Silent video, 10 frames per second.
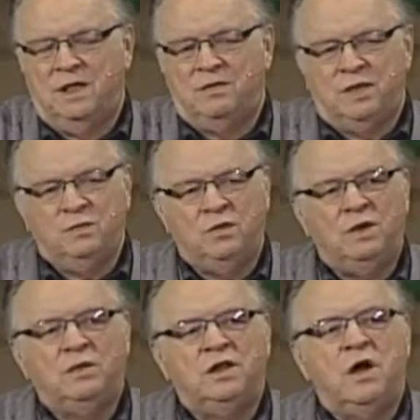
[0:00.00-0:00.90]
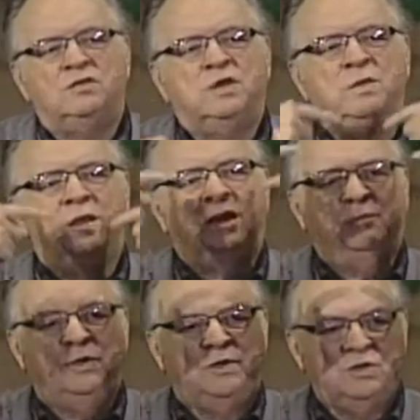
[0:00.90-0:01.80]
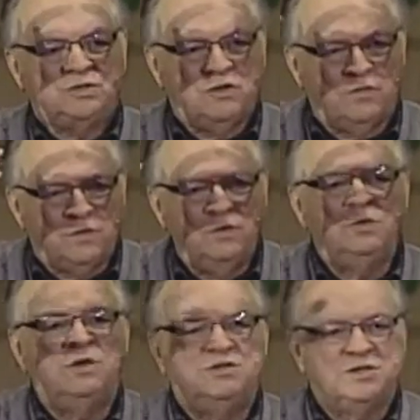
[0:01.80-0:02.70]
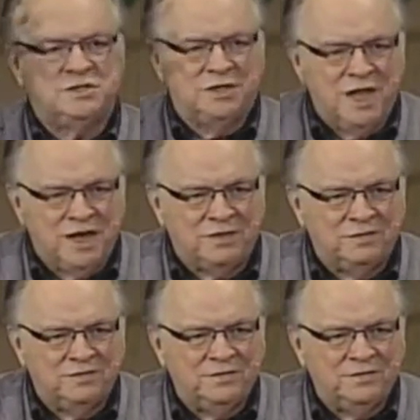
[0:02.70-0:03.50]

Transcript: then we will ultimately produce the fruit which is love.